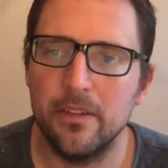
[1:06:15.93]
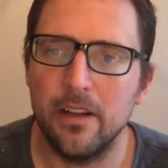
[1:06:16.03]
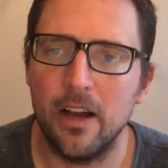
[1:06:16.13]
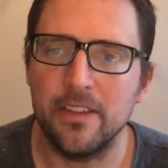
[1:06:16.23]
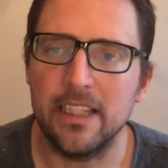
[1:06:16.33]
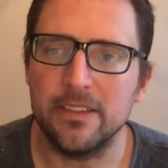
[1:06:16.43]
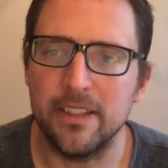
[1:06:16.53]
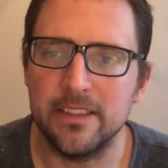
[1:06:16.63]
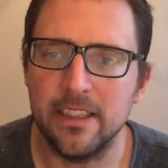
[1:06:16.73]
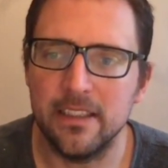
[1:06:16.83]
Oh, thanks,
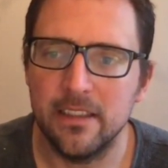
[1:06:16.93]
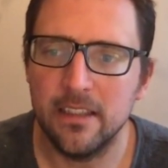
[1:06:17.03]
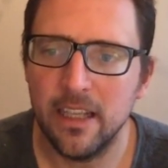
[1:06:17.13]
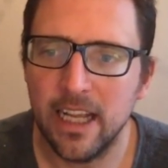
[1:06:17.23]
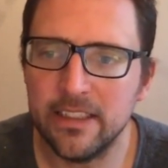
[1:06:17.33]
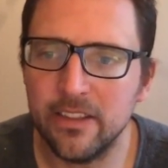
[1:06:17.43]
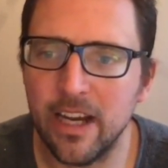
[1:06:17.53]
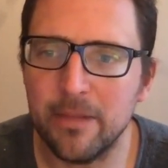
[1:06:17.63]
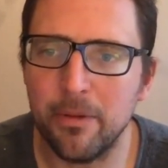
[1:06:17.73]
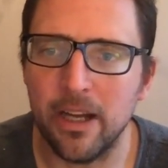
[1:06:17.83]
Vincent. Hit the
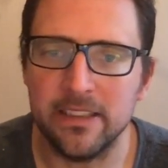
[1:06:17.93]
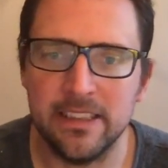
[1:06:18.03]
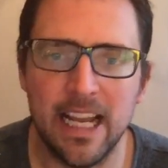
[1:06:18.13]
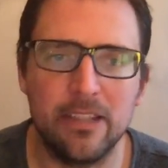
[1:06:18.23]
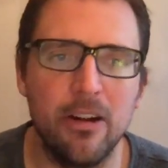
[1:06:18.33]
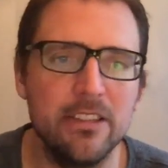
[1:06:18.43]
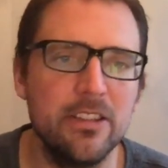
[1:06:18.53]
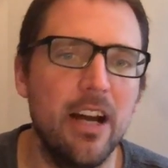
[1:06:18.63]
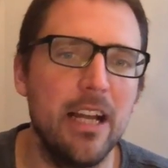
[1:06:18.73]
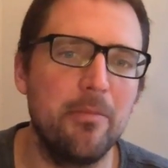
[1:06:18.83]
like button. Yeah, crush
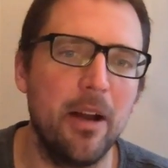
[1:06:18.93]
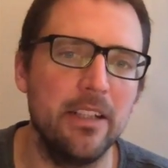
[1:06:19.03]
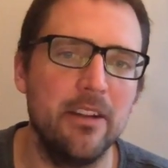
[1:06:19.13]
the like button.